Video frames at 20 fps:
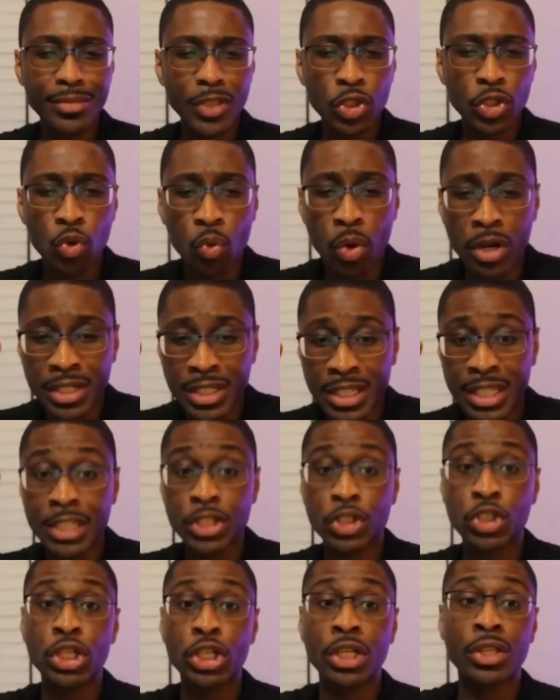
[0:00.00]
You are
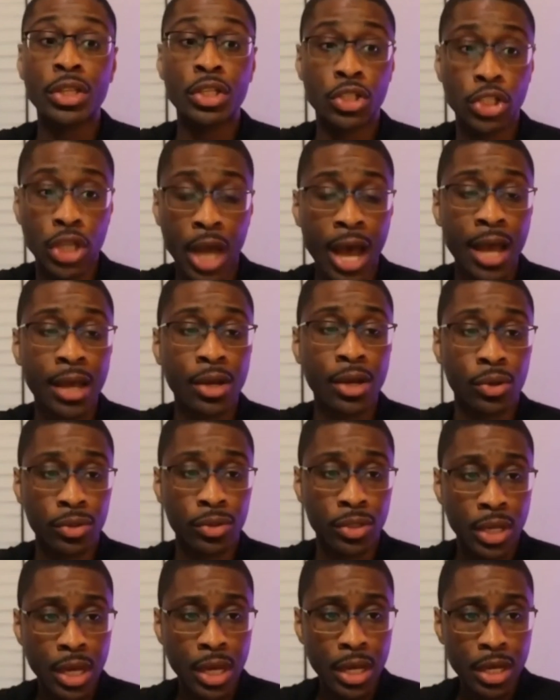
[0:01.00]
teaching the
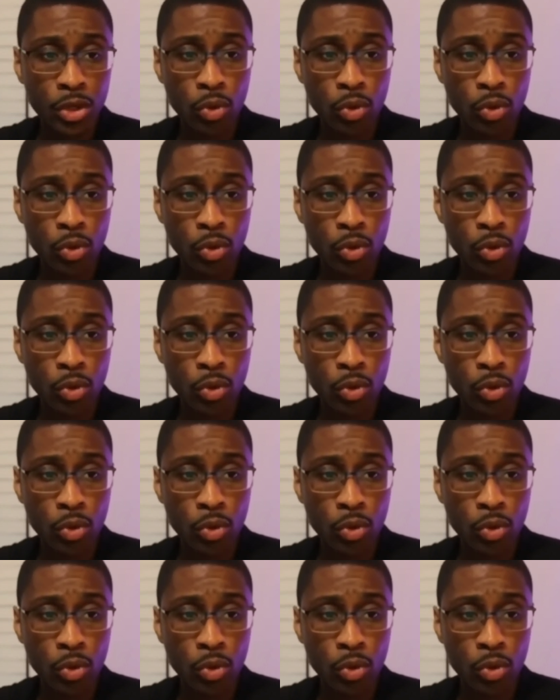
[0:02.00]
child.